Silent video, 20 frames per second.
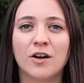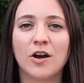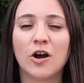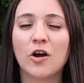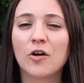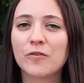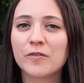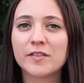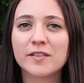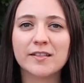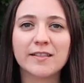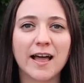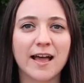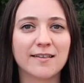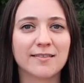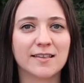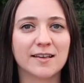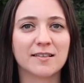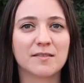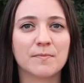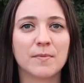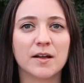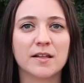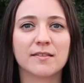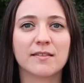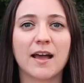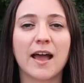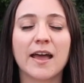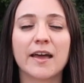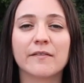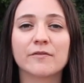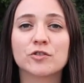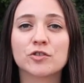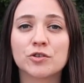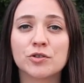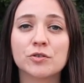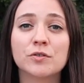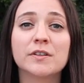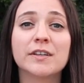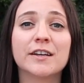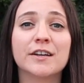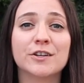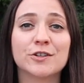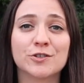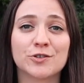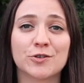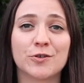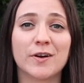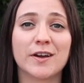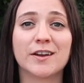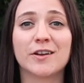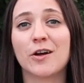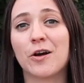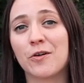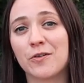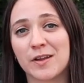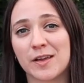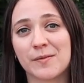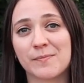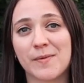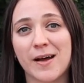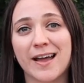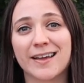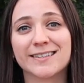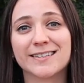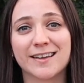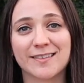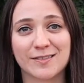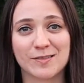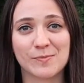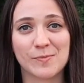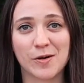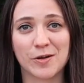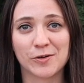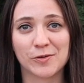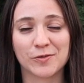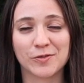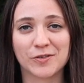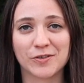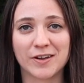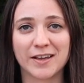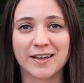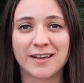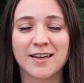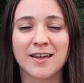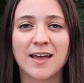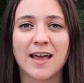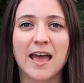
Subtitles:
Over the last 6 months, I have truly enjoyed owning my Tesla Model 3.